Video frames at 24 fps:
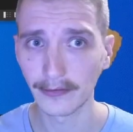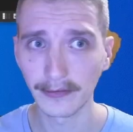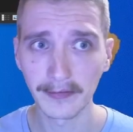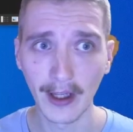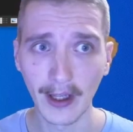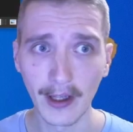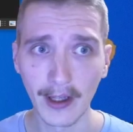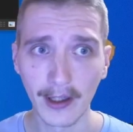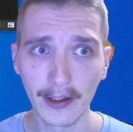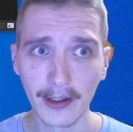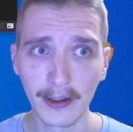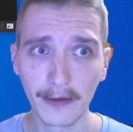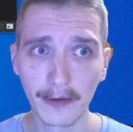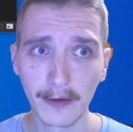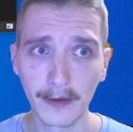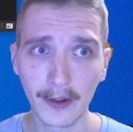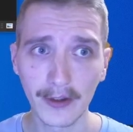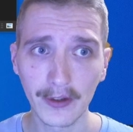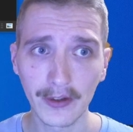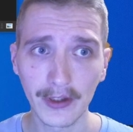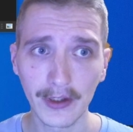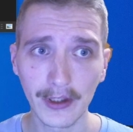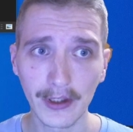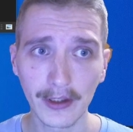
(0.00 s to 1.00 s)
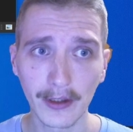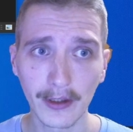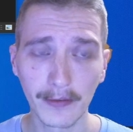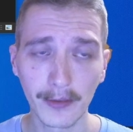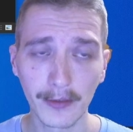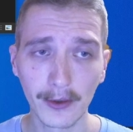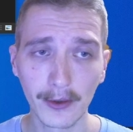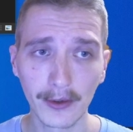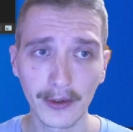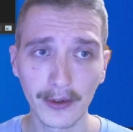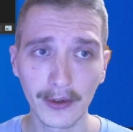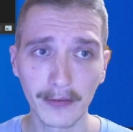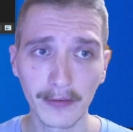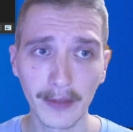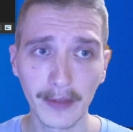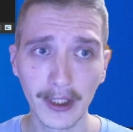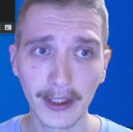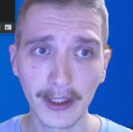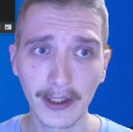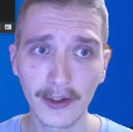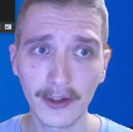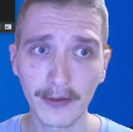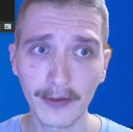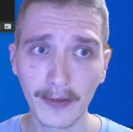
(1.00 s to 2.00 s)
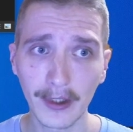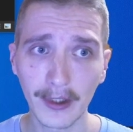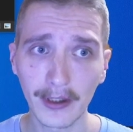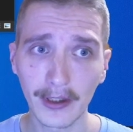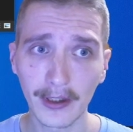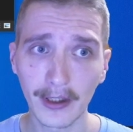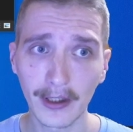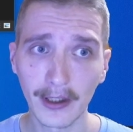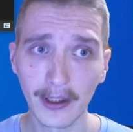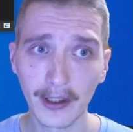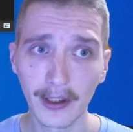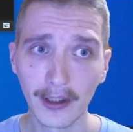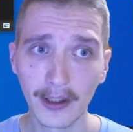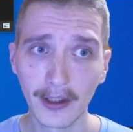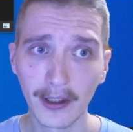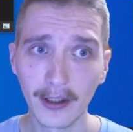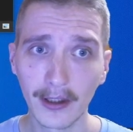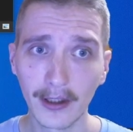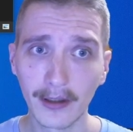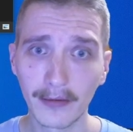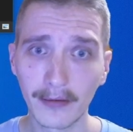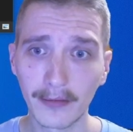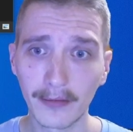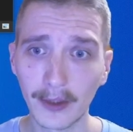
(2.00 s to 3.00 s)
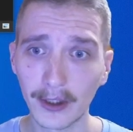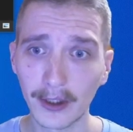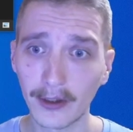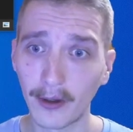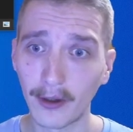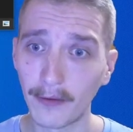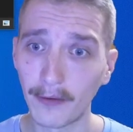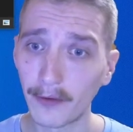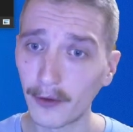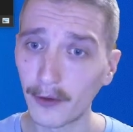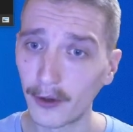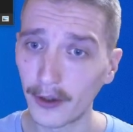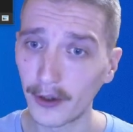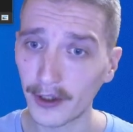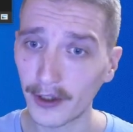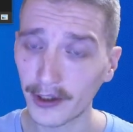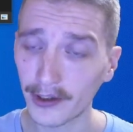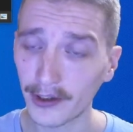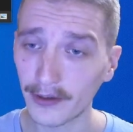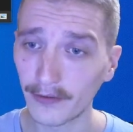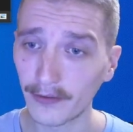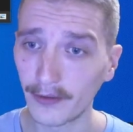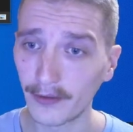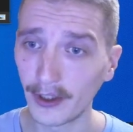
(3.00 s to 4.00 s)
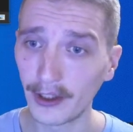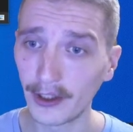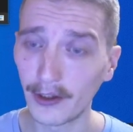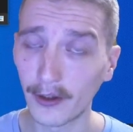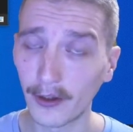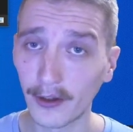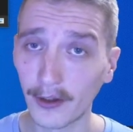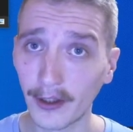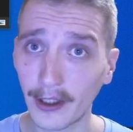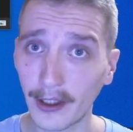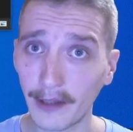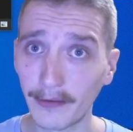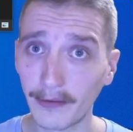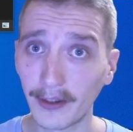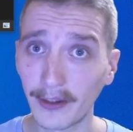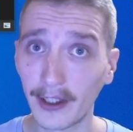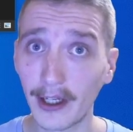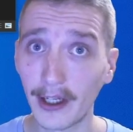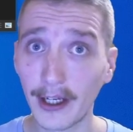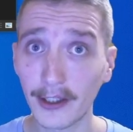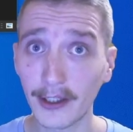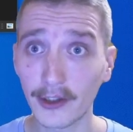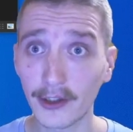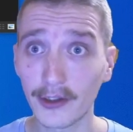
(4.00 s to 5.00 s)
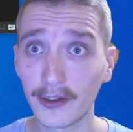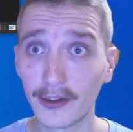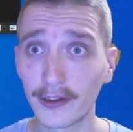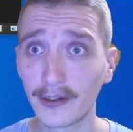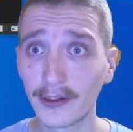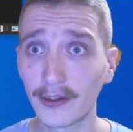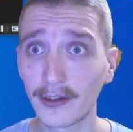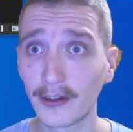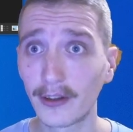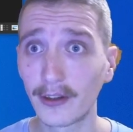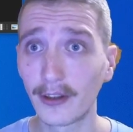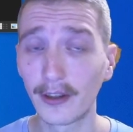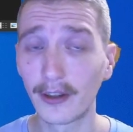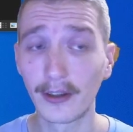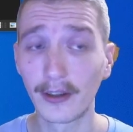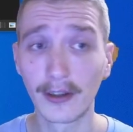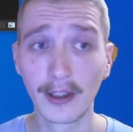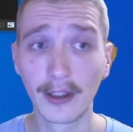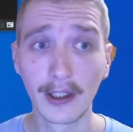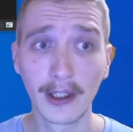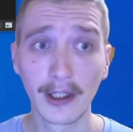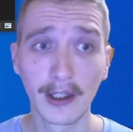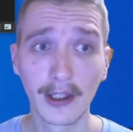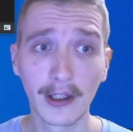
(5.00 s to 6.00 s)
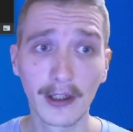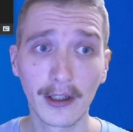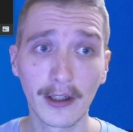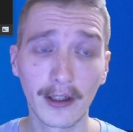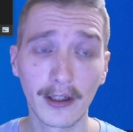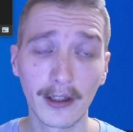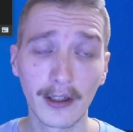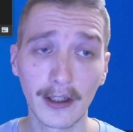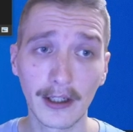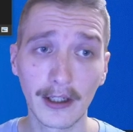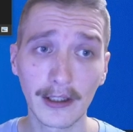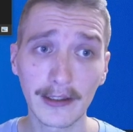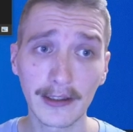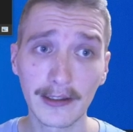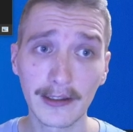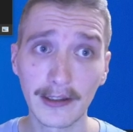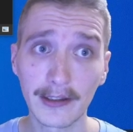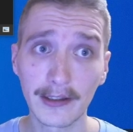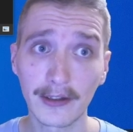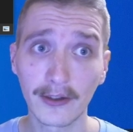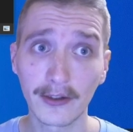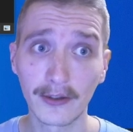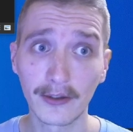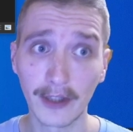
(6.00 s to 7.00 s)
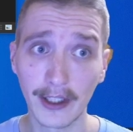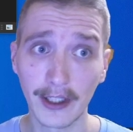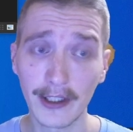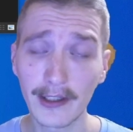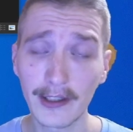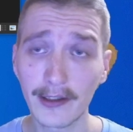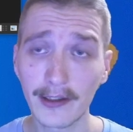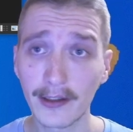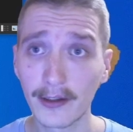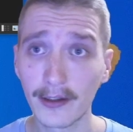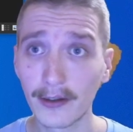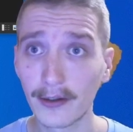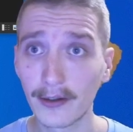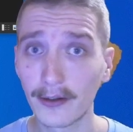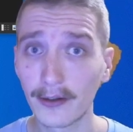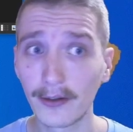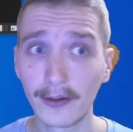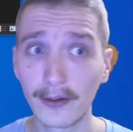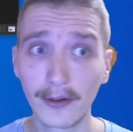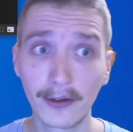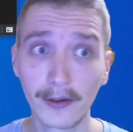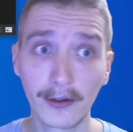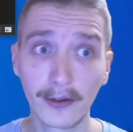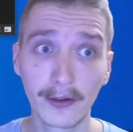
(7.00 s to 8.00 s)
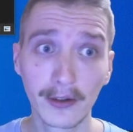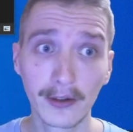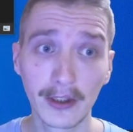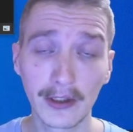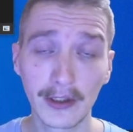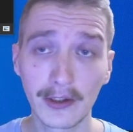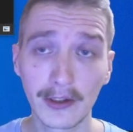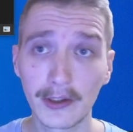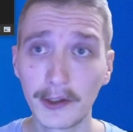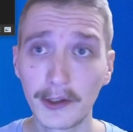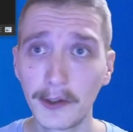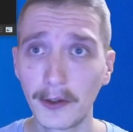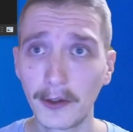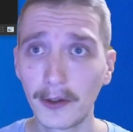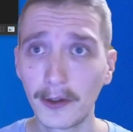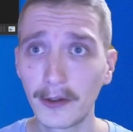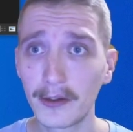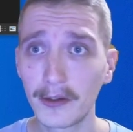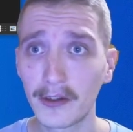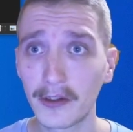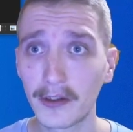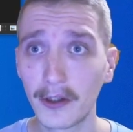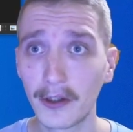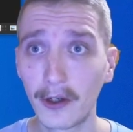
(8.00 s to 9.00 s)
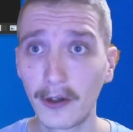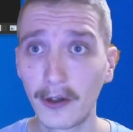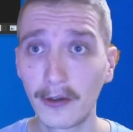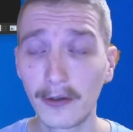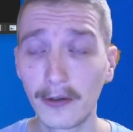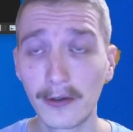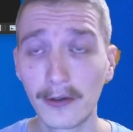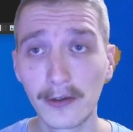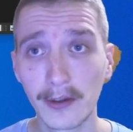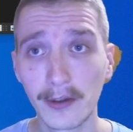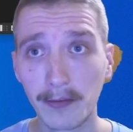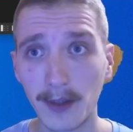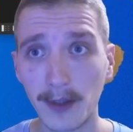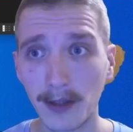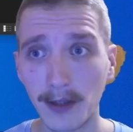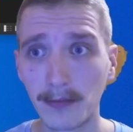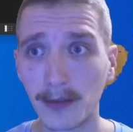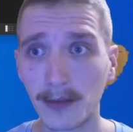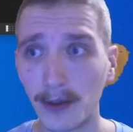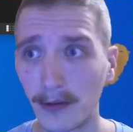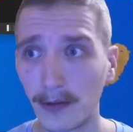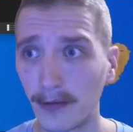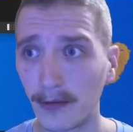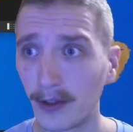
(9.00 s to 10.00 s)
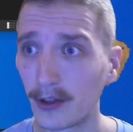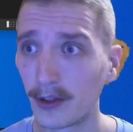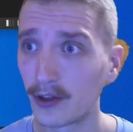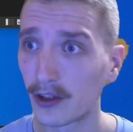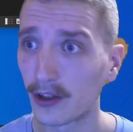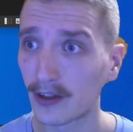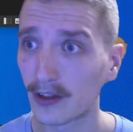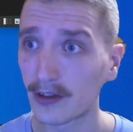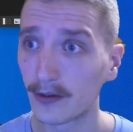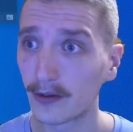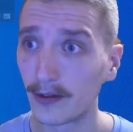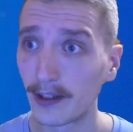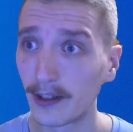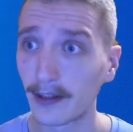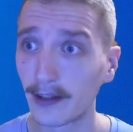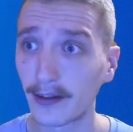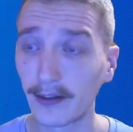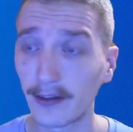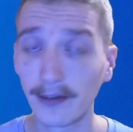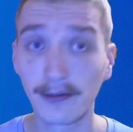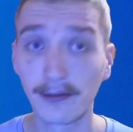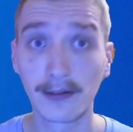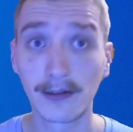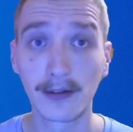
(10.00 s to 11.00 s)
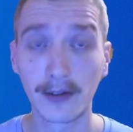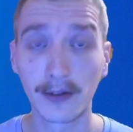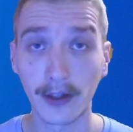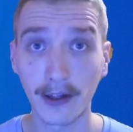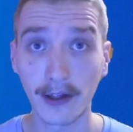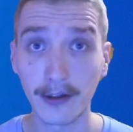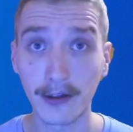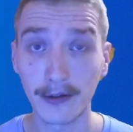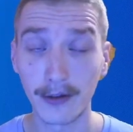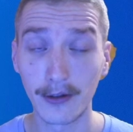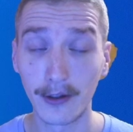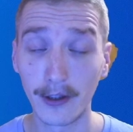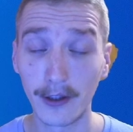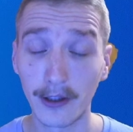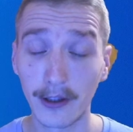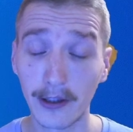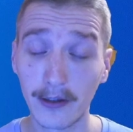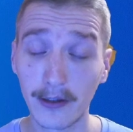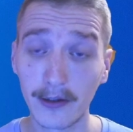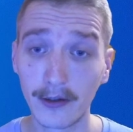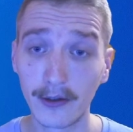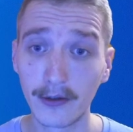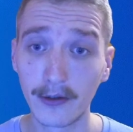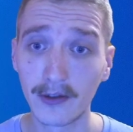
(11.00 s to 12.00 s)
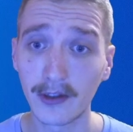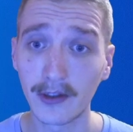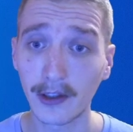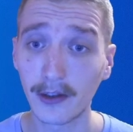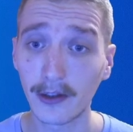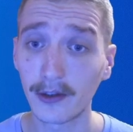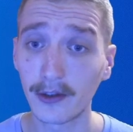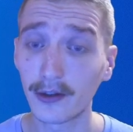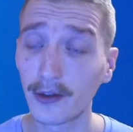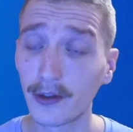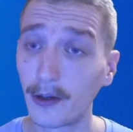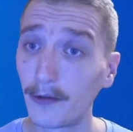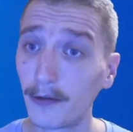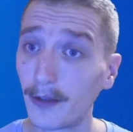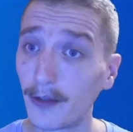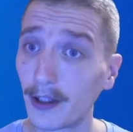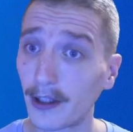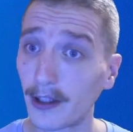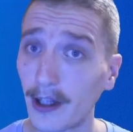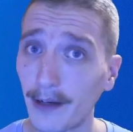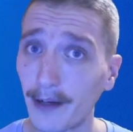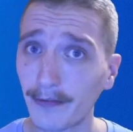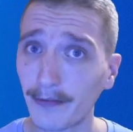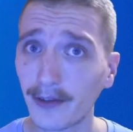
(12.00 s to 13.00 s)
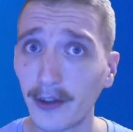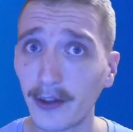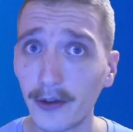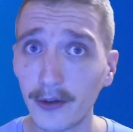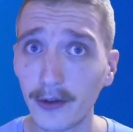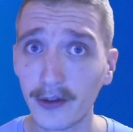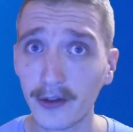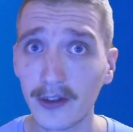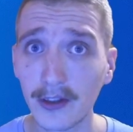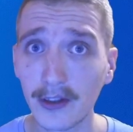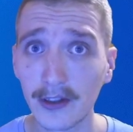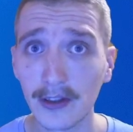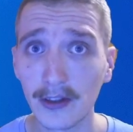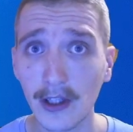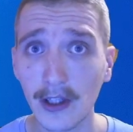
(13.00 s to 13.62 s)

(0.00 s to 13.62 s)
You will see computer management, but of course we don't have an access rights to this tool. So remember, we just created a regular user, so we have to use this